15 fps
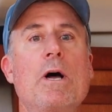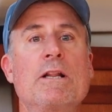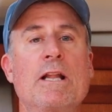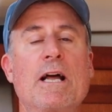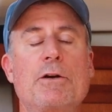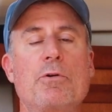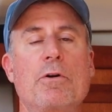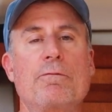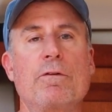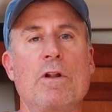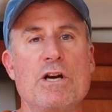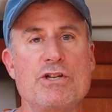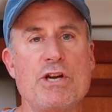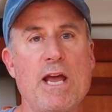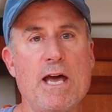electric
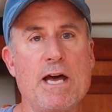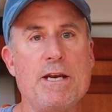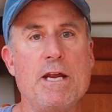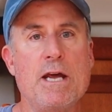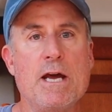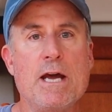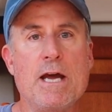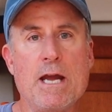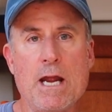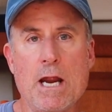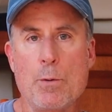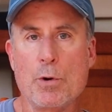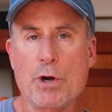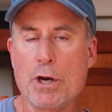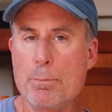flush head,
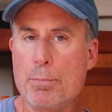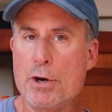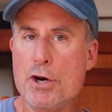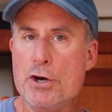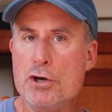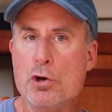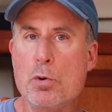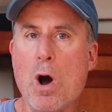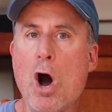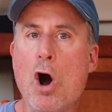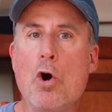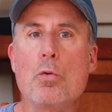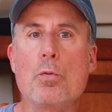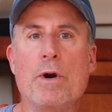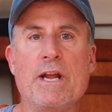and we're going to put a new
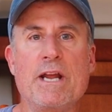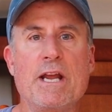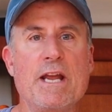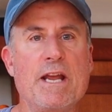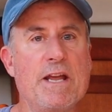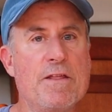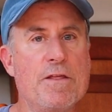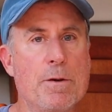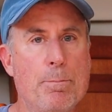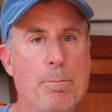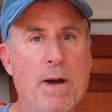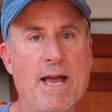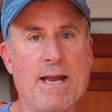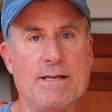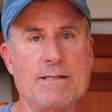O-ring in the
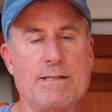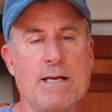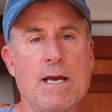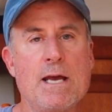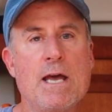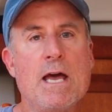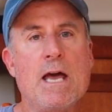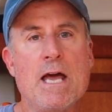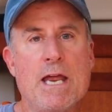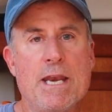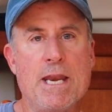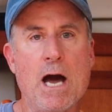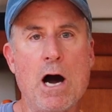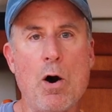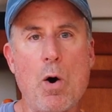base.
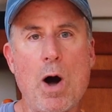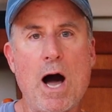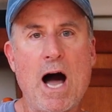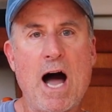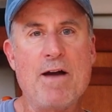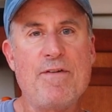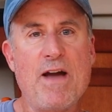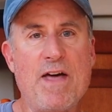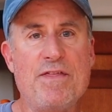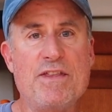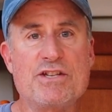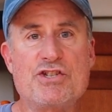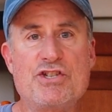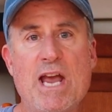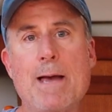Now, I've had
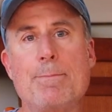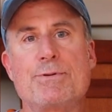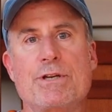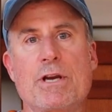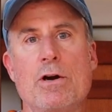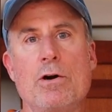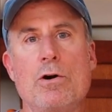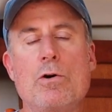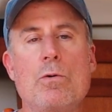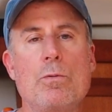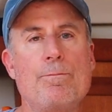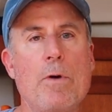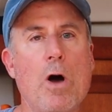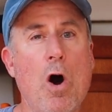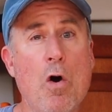this
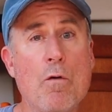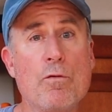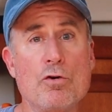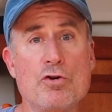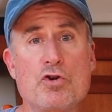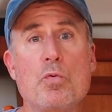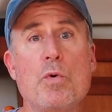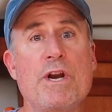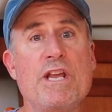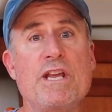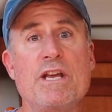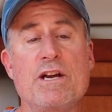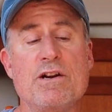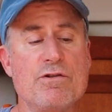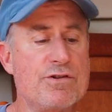Jabsco over 20
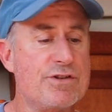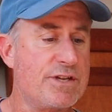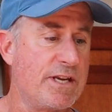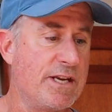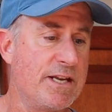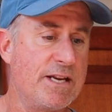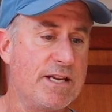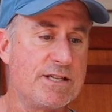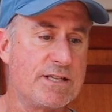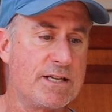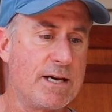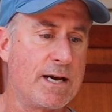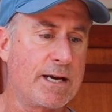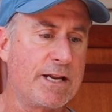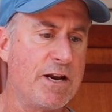years. It is,
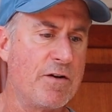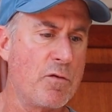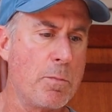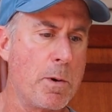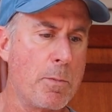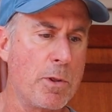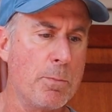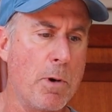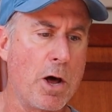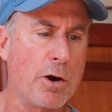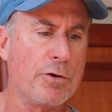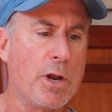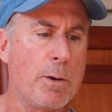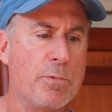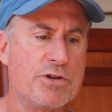I can never remember the
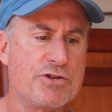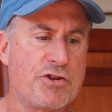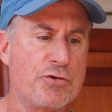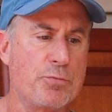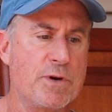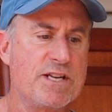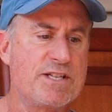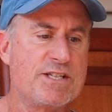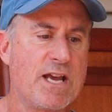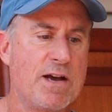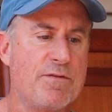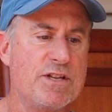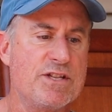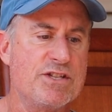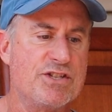model number, it's
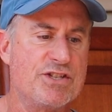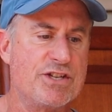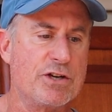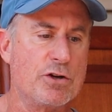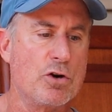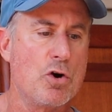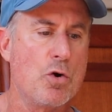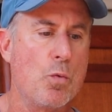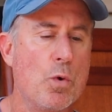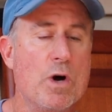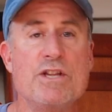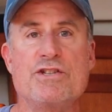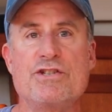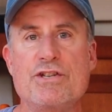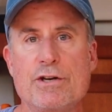
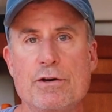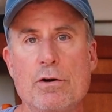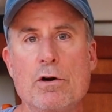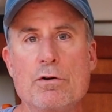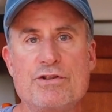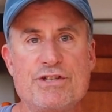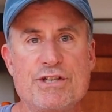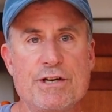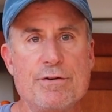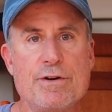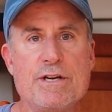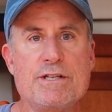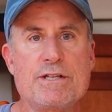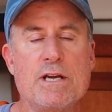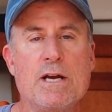37010
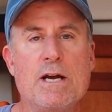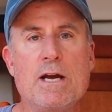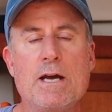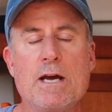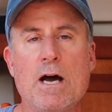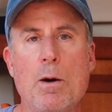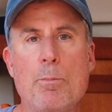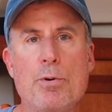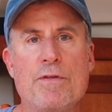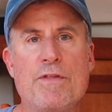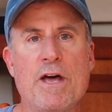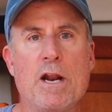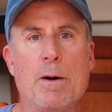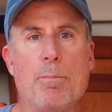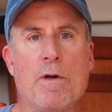series. I'll put
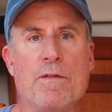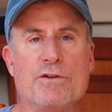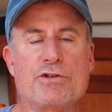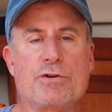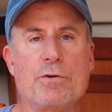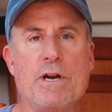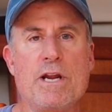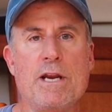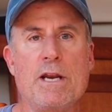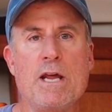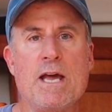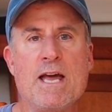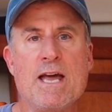that up on the screen.